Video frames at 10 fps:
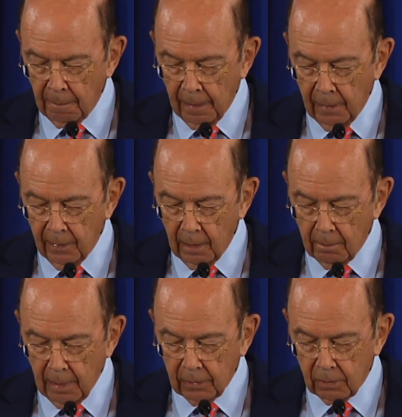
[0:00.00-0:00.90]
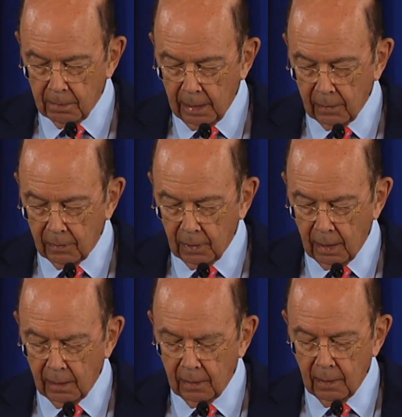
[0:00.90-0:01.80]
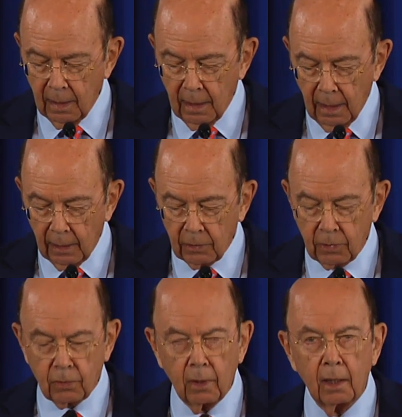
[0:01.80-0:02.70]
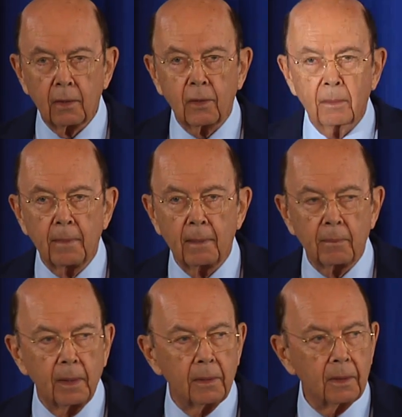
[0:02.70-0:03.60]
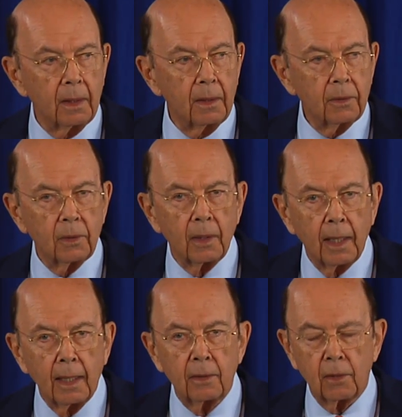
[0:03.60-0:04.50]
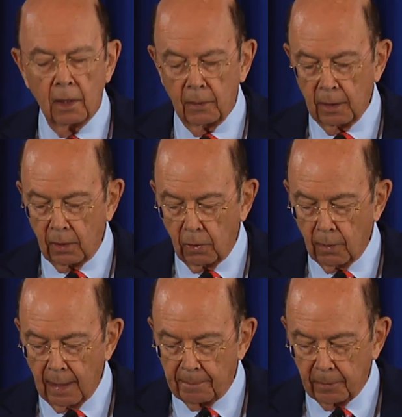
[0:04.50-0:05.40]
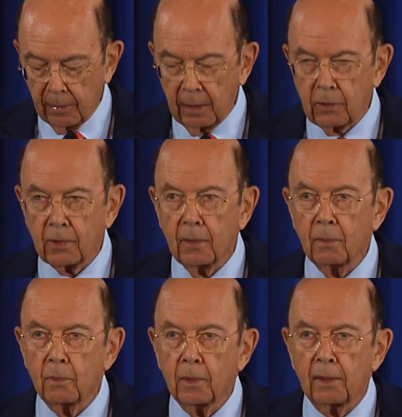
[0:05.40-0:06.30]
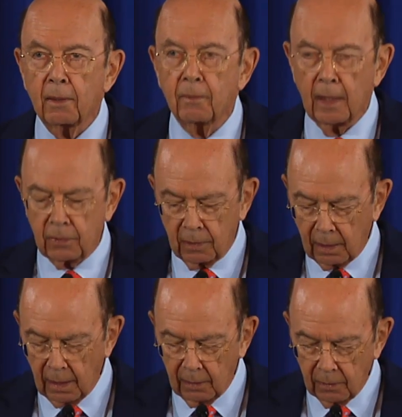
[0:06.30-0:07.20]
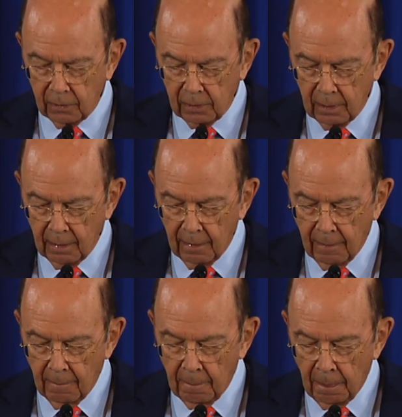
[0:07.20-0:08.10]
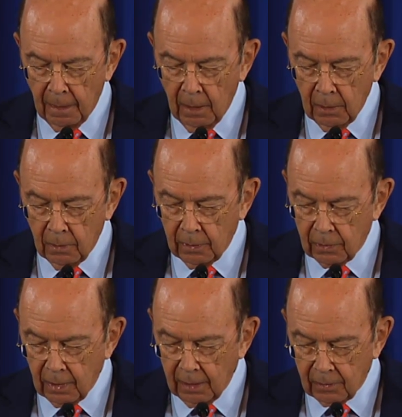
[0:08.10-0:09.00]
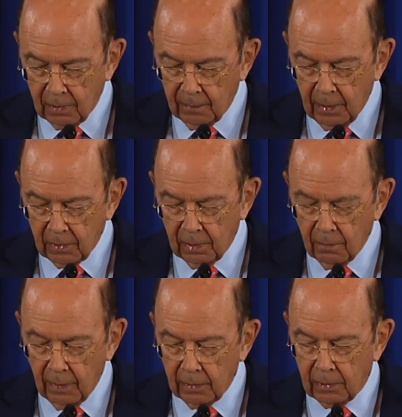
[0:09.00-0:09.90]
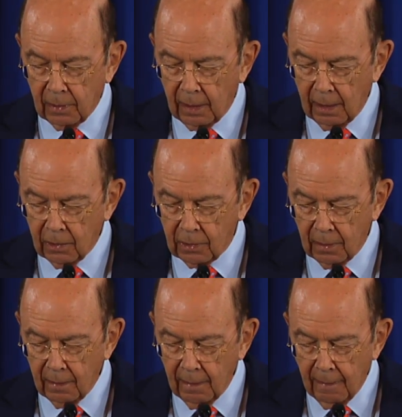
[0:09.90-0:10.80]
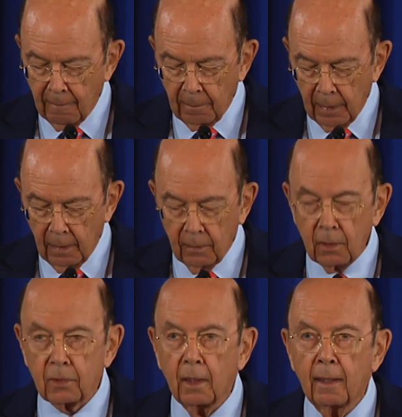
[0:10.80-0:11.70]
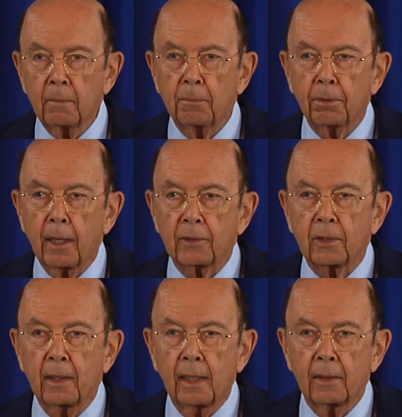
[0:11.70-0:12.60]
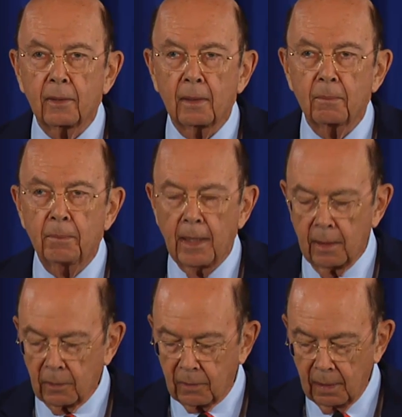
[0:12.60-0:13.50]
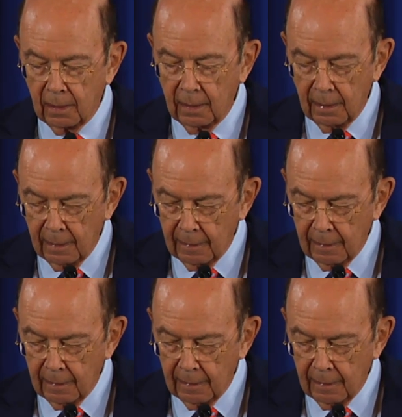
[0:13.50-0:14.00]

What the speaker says: and they must maintain a strong commitment to ongoing cooperation with investigators. The results of this investigation and this unprecedented penalty